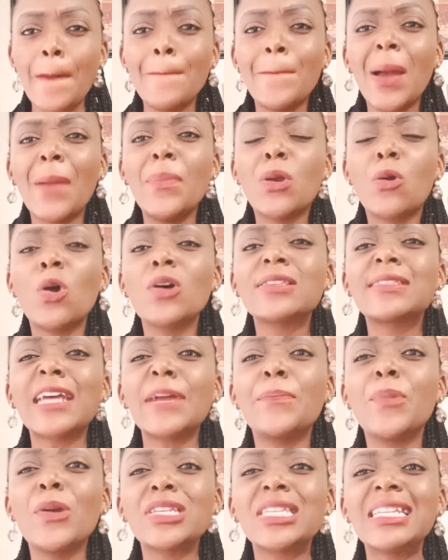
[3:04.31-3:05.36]
but because
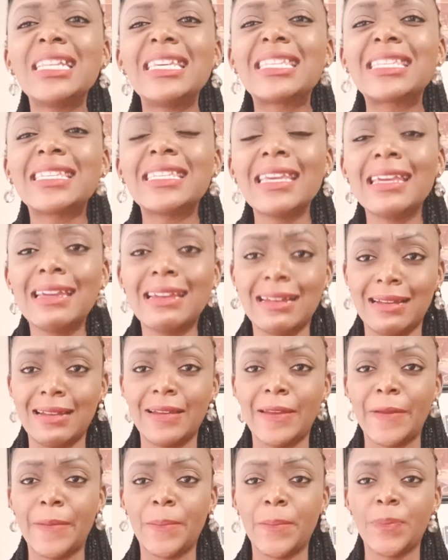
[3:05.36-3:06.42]
that person is sick.
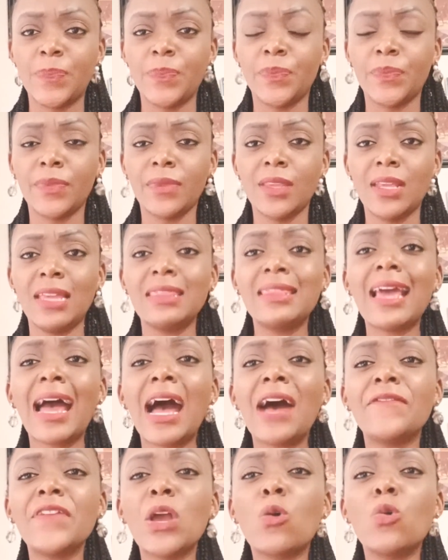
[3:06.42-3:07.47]
They
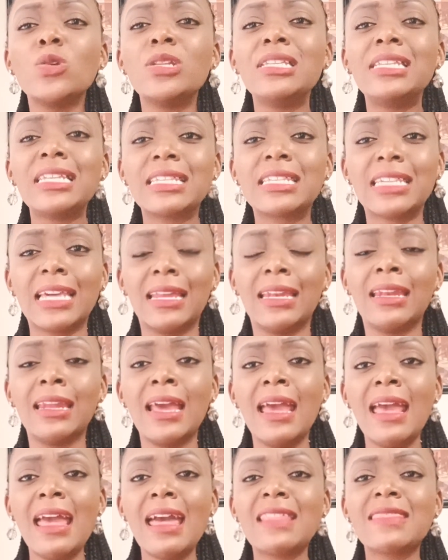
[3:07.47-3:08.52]
have a condition
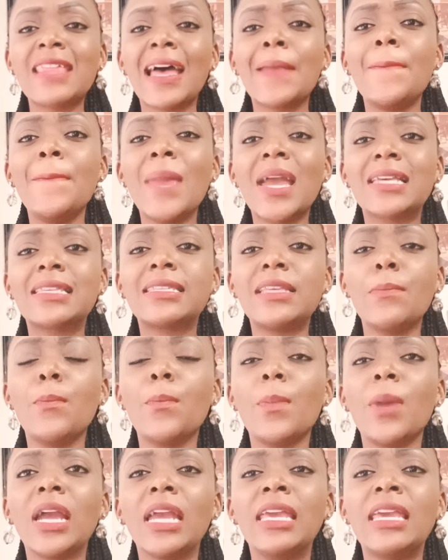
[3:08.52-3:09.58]
that makes them
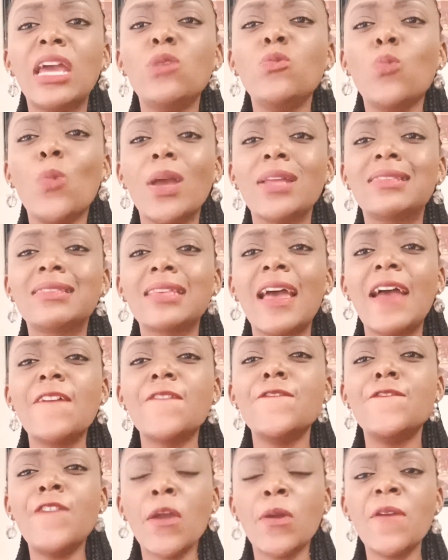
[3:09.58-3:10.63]
gain weight
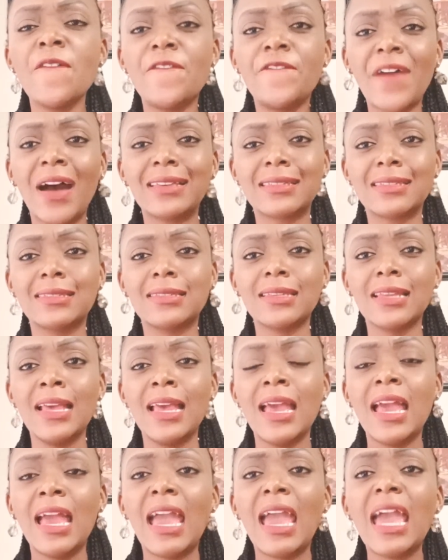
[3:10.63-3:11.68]
very fast,
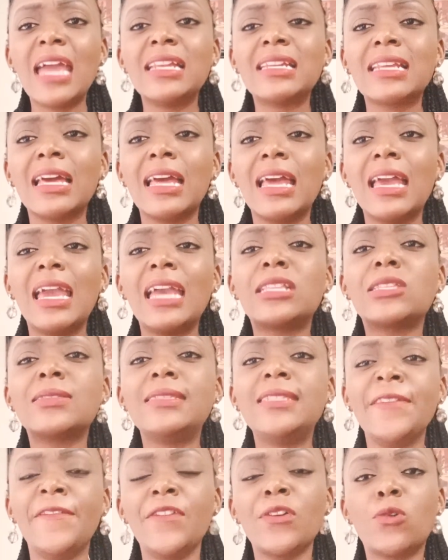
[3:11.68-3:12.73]
and it's
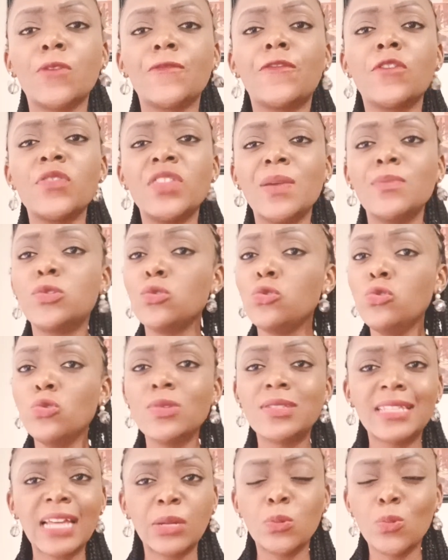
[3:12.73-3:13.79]
difficult for them to
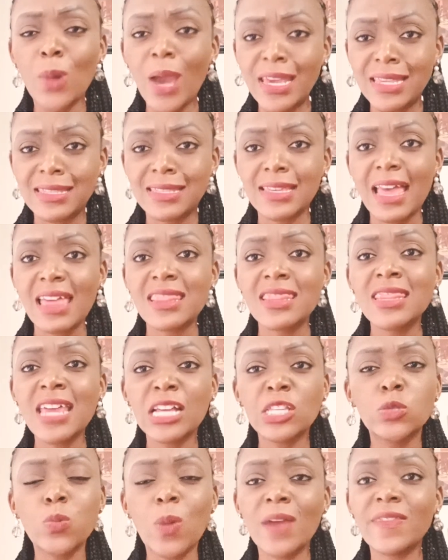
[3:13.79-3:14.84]
lose that weight.
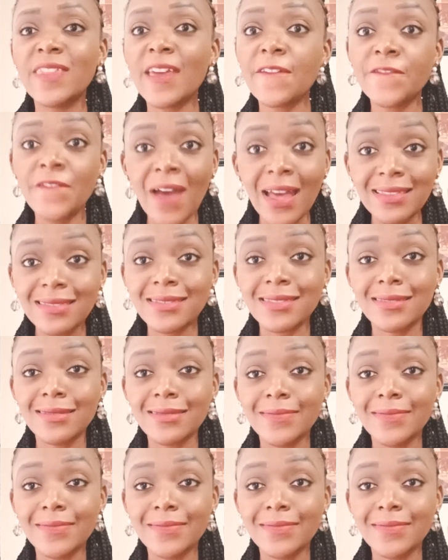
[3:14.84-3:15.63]
That's why they're fat.